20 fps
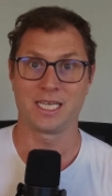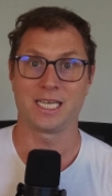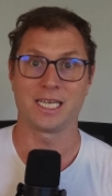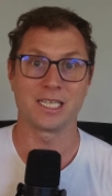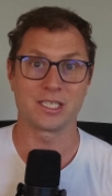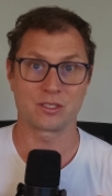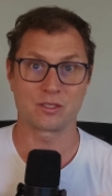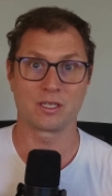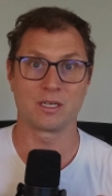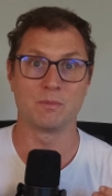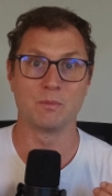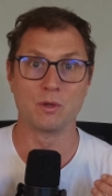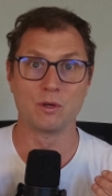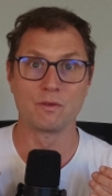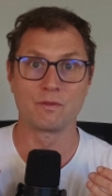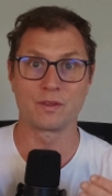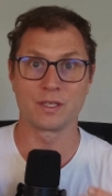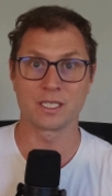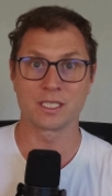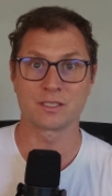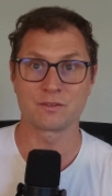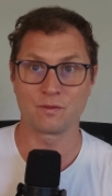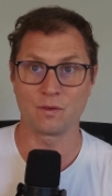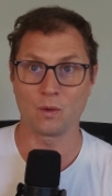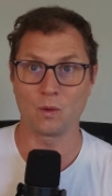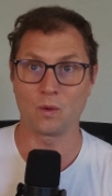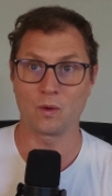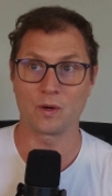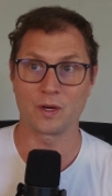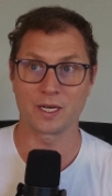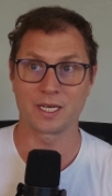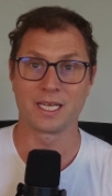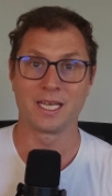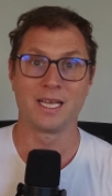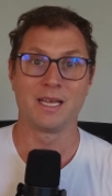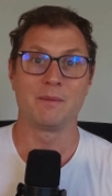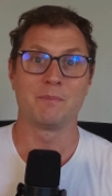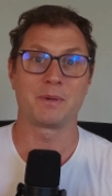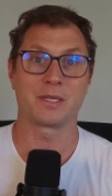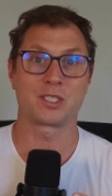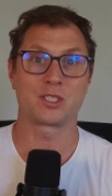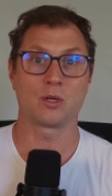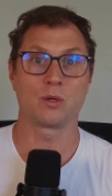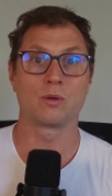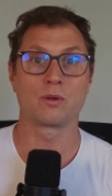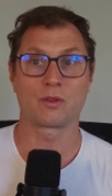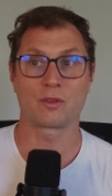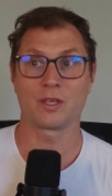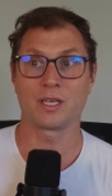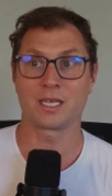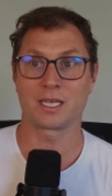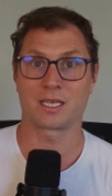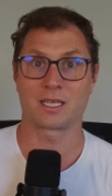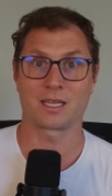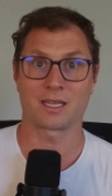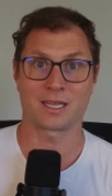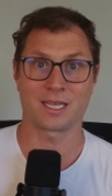It is going to move things forward, but don't think